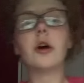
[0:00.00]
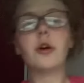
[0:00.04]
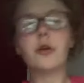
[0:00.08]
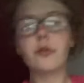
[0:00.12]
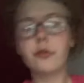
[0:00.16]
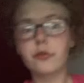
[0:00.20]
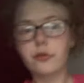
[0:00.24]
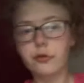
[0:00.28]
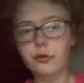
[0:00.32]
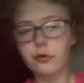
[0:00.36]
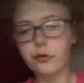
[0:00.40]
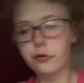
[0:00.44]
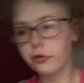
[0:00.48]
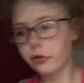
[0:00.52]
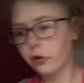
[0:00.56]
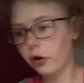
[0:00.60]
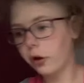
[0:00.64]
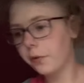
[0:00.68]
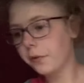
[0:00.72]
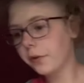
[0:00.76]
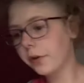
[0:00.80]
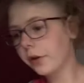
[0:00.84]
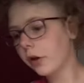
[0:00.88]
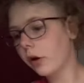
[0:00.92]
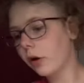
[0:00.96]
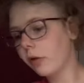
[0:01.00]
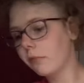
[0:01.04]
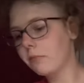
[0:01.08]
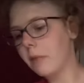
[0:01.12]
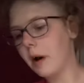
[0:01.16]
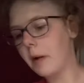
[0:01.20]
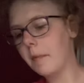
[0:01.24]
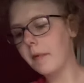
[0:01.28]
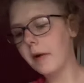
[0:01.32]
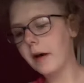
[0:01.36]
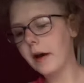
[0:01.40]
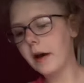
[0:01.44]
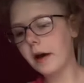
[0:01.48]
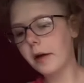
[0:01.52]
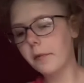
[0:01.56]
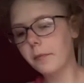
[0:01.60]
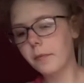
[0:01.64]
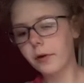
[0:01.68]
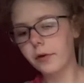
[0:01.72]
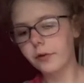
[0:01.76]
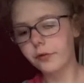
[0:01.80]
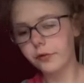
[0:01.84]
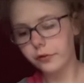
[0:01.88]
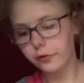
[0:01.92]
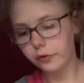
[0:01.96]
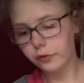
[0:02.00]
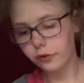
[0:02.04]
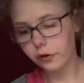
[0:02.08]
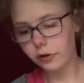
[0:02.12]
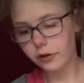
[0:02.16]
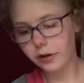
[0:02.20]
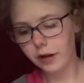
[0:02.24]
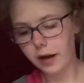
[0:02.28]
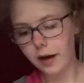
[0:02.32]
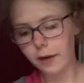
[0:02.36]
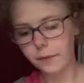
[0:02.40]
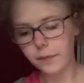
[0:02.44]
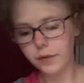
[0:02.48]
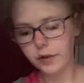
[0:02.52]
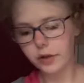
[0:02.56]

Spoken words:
She's currently on my bed, but she's gonna have